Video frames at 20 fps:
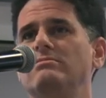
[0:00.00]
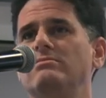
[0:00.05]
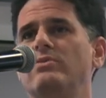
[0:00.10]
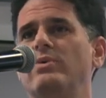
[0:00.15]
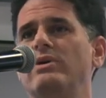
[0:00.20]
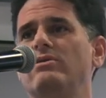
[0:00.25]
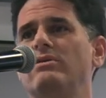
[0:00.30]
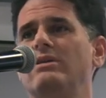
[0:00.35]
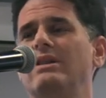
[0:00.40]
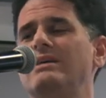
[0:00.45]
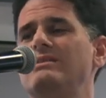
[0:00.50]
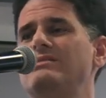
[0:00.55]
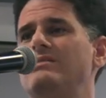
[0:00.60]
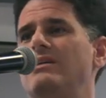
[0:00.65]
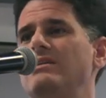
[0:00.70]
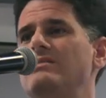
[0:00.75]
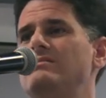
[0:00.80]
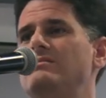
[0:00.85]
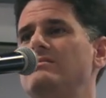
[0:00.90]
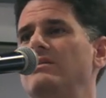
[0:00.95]
We are less
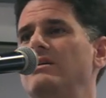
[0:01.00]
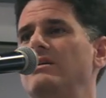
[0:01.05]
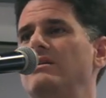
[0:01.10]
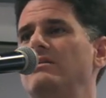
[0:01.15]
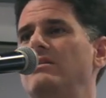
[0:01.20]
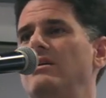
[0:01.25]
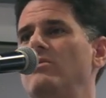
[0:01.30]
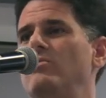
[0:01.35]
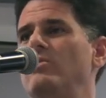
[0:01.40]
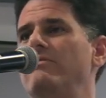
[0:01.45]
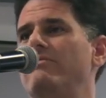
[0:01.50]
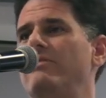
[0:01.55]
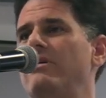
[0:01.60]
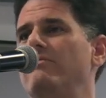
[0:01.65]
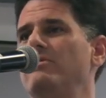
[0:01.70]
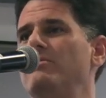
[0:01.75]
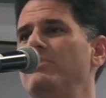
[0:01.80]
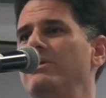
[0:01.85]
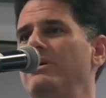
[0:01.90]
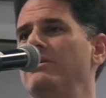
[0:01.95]
isolated than we've
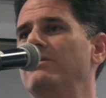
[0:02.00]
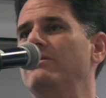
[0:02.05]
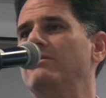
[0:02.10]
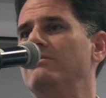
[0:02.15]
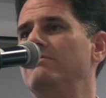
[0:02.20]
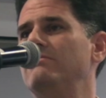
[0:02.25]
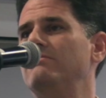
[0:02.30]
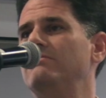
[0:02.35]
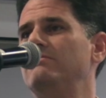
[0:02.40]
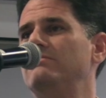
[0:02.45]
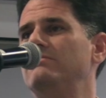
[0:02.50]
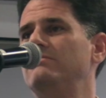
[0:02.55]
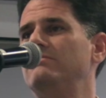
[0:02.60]
ever been.